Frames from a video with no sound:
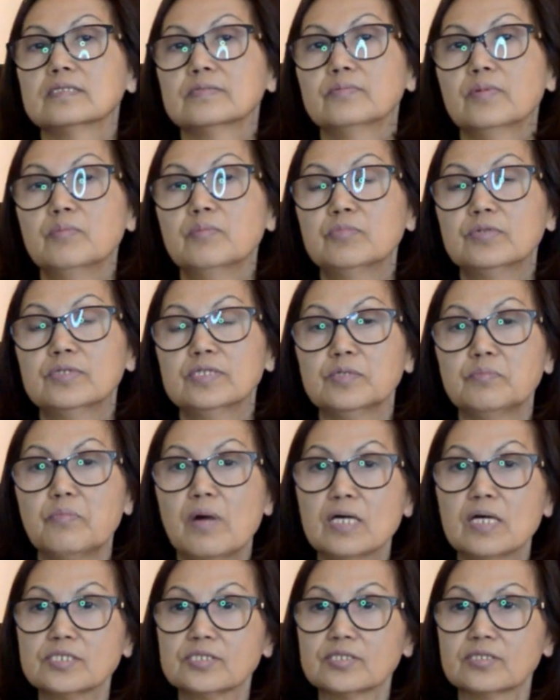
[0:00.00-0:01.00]
Remember the
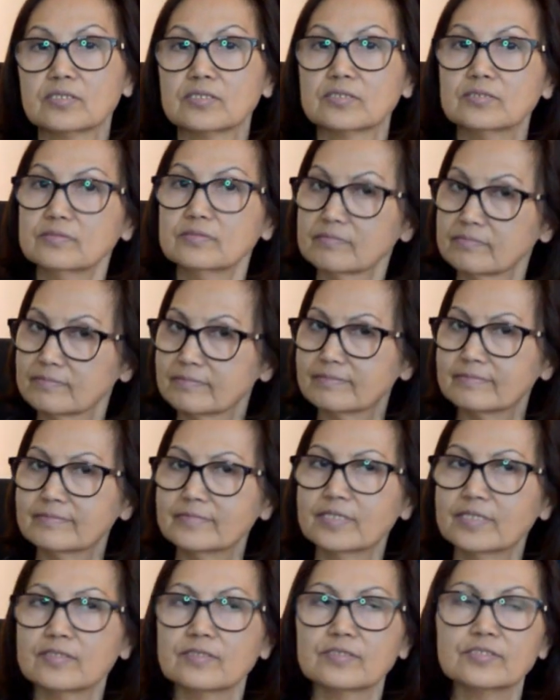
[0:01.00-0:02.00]
Maslow,
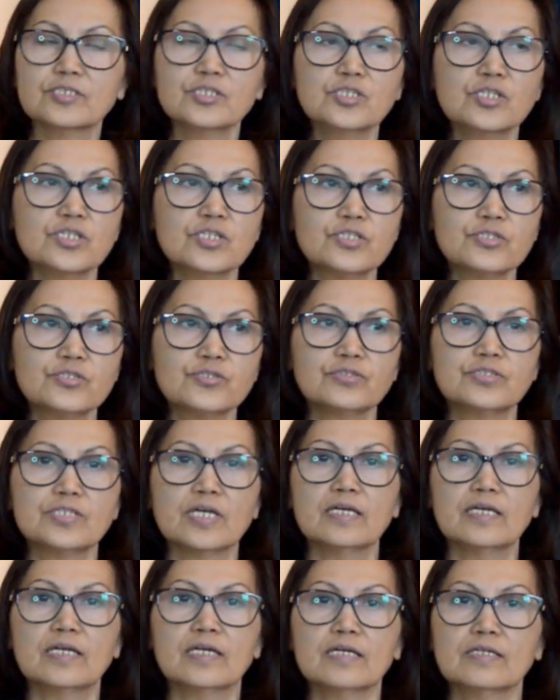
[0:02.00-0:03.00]
you know, the nurse should
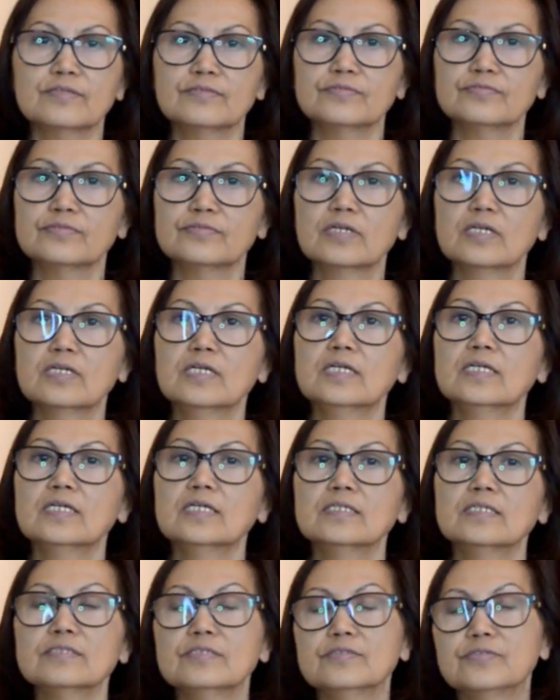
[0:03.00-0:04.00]
take care
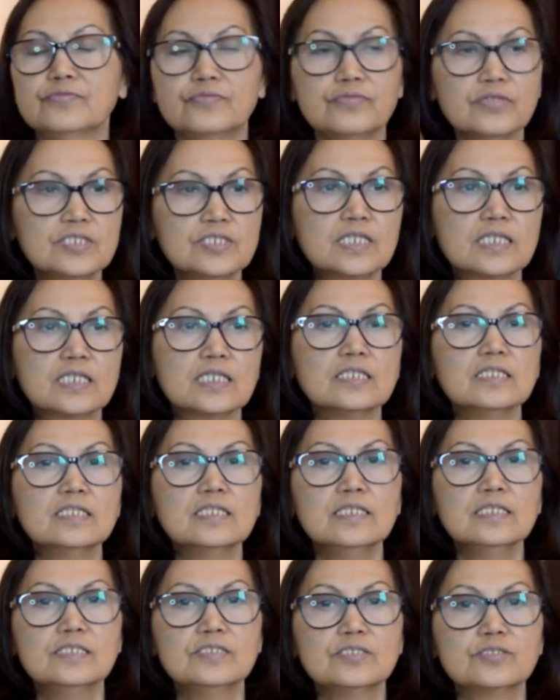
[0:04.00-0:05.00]
of the physical
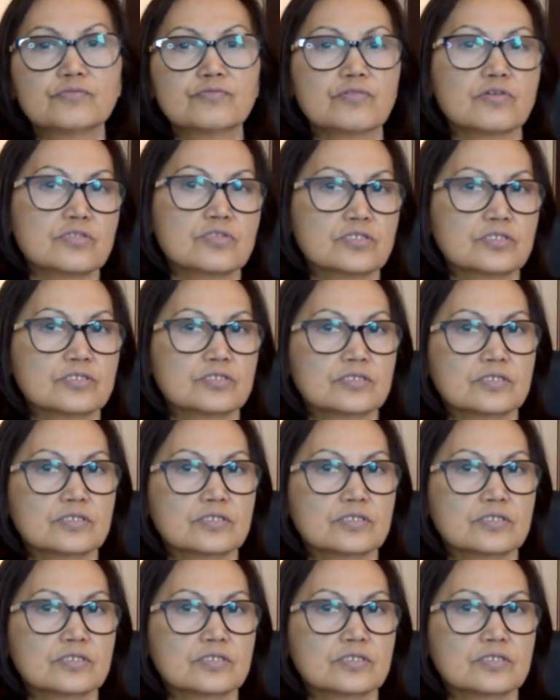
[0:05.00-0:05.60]
needs first